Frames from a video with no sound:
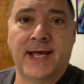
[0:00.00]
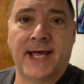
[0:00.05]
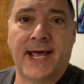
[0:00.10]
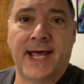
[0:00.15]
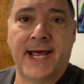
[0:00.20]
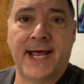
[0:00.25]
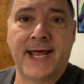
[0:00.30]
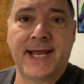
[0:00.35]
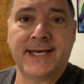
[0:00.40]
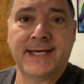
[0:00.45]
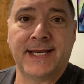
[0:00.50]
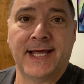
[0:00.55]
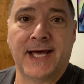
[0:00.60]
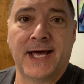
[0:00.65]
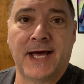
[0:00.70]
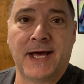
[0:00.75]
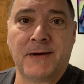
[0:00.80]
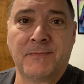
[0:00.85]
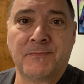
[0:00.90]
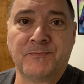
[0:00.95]
and
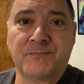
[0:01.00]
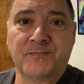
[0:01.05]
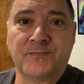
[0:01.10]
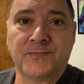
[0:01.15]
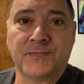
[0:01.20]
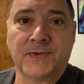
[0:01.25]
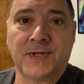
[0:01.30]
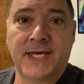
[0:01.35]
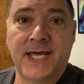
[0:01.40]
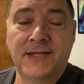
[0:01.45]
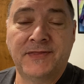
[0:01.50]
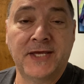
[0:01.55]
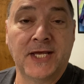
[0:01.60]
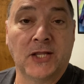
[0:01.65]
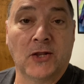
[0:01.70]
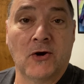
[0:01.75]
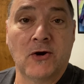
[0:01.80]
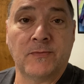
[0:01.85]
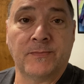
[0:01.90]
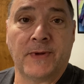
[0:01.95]
um, hit the
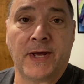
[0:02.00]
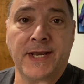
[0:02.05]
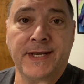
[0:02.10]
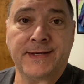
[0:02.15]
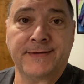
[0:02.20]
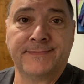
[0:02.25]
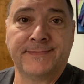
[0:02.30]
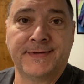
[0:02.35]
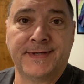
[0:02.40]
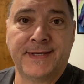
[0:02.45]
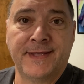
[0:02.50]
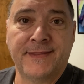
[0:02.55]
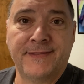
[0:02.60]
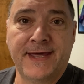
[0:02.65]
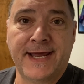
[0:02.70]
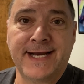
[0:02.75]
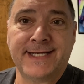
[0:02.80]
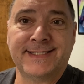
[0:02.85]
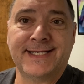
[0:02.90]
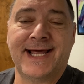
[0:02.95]
alert button.
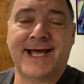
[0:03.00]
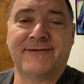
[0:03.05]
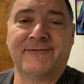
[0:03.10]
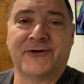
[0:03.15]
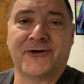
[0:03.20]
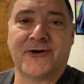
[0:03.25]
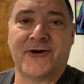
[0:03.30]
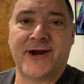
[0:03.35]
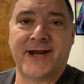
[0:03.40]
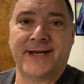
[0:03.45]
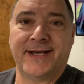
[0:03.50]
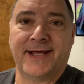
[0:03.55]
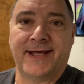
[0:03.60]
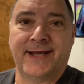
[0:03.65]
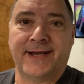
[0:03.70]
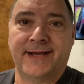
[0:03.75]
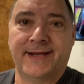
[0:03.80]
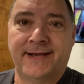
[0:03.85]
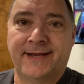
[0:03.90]
Thanks and have a great day.